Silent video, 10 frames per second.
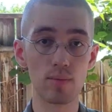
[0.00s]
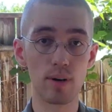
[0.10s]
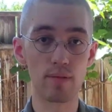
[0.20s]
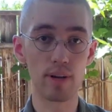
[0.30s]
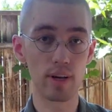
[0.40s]

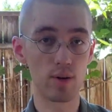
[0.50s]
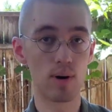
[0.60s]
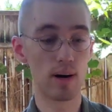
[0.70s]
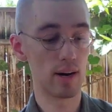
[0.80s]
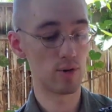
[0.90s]
my video
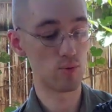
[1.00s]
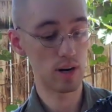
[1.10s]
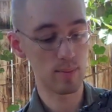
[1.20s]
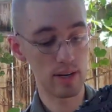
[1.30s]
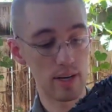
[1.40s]
on
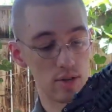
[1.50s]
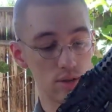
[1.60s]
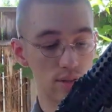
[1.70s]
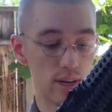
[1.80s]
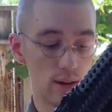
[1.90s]

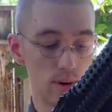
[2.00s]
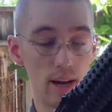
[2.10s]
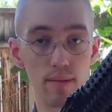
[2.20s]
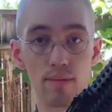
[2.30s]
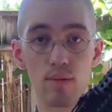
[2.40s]
recommendations I would
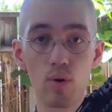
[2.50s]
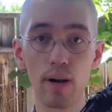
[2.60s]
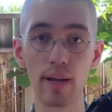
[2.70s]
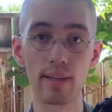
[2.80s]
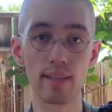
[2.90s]
have for
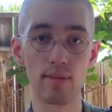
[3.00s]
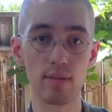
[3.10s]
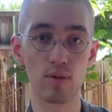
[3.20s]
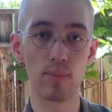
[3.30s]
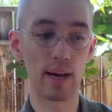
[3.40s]

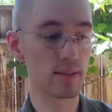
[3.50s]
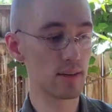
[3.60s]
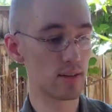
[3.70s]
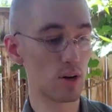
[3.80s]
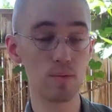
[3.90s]
AK-74
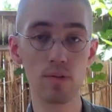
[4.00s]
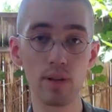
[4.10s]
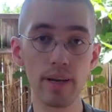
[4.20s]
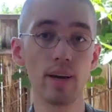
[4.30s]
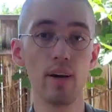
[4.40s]
magazines.
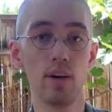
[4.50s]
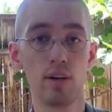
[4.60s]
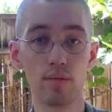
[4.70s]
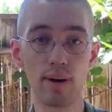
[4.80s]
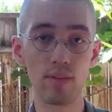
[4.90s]
Hopefully
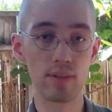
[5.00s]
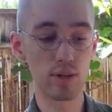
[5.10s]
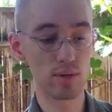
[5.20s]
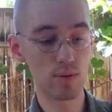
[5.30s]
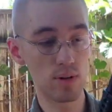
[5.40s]
you found this
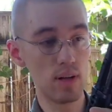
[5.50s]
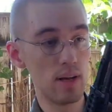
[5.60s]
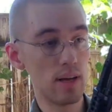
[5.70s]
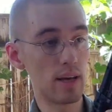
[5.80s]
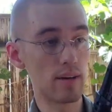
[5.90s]
useful.
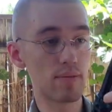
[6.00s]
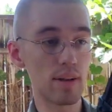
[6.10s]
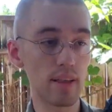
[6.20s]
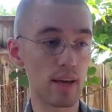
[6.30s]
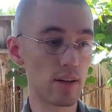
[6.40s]
If
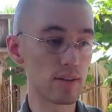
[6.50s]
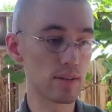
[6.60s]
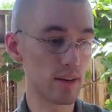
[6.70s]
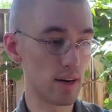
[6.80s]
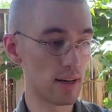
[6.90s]
nothing
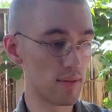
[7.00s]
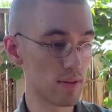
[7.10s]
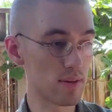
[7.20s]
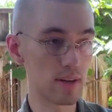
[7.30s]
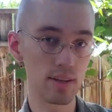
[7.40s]
else, even
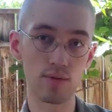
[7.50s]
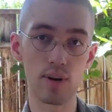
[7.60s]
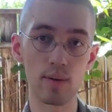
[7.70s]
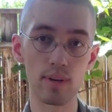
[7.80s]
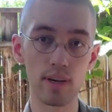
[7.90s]
if none of these
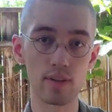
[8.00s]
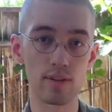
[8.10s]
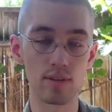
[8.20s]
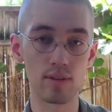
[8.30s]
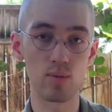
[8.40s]

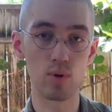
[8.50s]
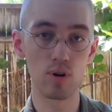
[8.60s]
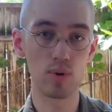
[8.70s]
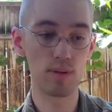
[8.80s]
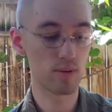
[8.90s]
recommendations
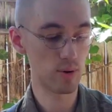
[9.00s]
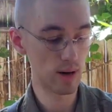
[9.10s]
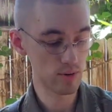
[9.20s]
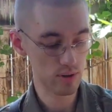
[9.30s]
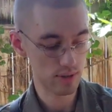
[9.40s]
work well for you,
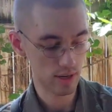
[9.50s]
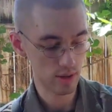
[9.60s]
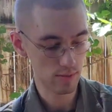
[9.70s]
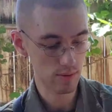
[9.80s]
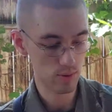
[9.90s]
I would just say
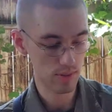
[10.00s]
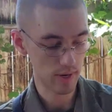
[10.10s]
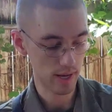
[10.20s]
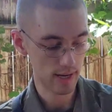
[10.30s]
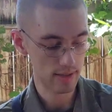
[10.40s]
look for one
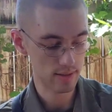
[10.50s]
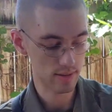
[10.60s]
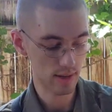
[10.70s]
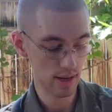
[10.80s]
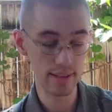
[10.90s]
that has,
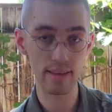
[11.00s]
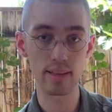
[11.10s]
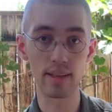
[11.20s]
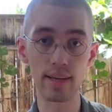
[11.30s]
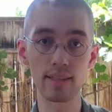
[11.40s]
at the
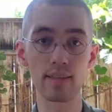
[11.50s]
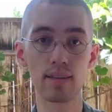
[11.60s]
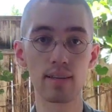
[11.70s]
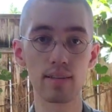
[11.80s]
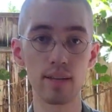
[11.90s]
least,
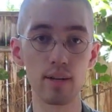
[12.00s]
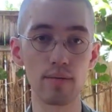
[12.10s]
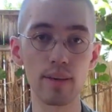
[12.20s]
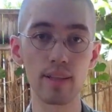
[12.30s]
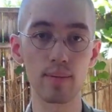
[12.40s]
steel
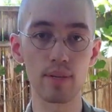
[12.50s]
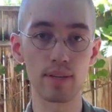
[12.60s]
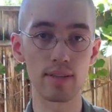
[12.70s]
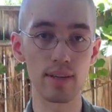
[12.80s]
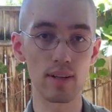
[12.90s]
feed lips and a
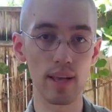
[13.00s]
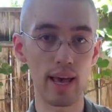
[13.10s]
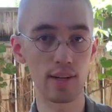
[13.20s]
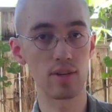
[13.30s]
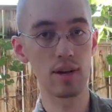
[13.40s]
steel
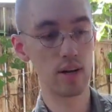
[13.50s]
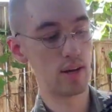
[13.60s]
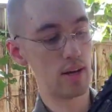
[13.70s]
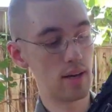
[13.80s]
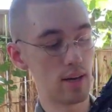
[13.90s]
catch
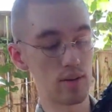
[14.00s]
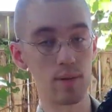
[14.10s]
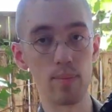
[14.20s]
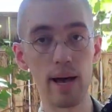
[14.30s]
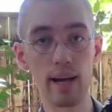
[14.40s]
here in
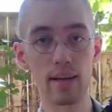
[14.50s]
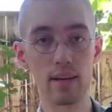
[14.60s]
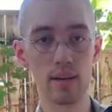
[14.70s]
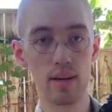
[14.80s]
the back.